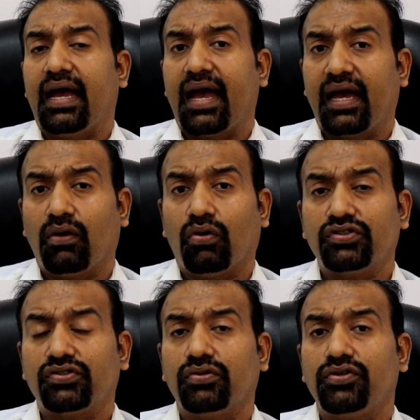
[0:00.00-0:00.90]
And
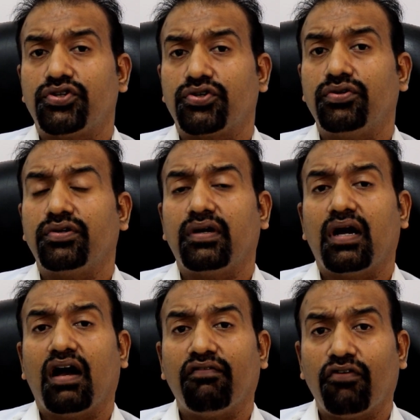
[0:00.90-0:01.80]
also you should
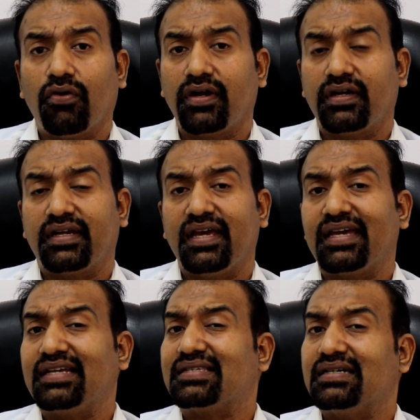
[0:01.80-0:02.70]
avoid
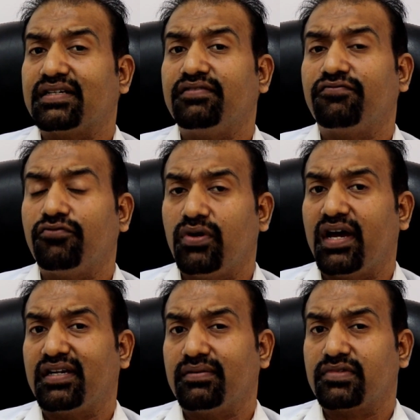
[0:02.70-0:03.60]
taking certain food
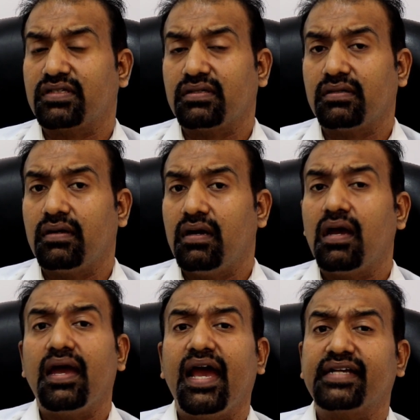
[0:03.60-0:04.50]
items.
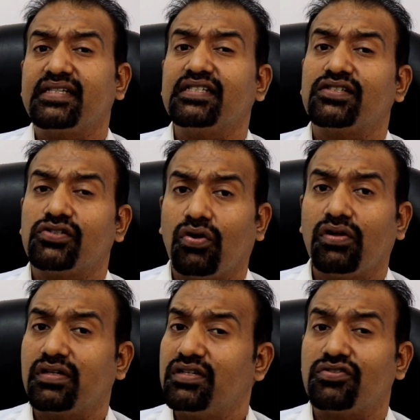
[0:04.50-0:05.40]
Excess
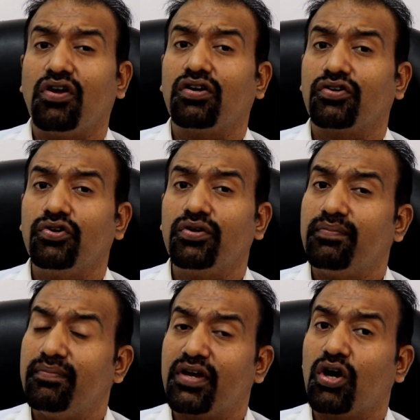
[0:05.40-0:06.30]
salt is not
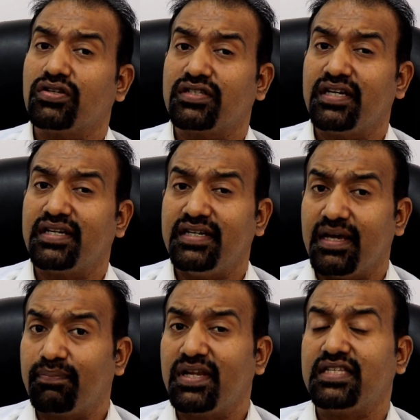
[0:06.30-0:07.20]
good because it
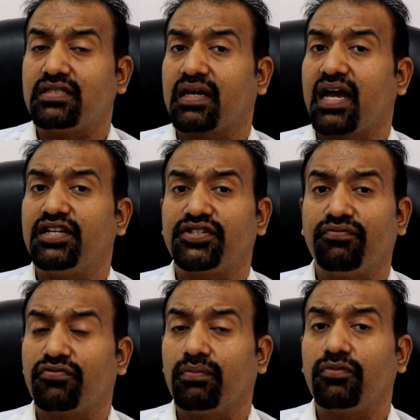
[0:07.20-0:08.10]
depletes the
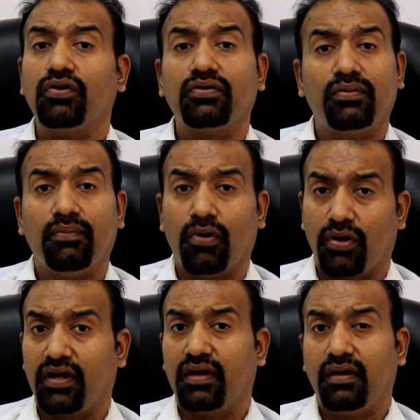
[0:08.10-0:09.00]
calcium from your
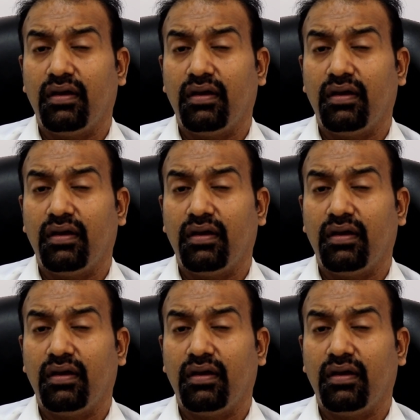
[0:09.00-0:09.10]
body.